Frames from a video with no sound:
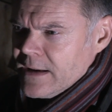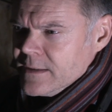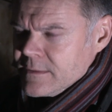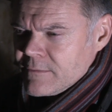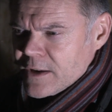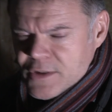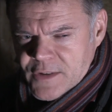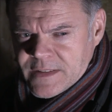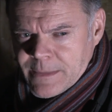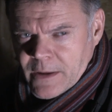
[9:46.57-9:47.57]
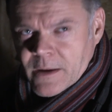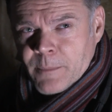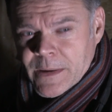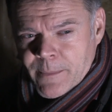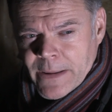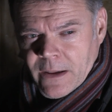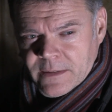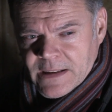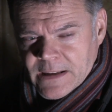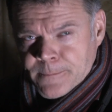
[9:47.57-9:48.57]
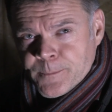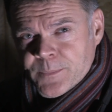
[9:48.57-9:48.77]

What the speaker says: and Russia just seemed like a bit of a bad idea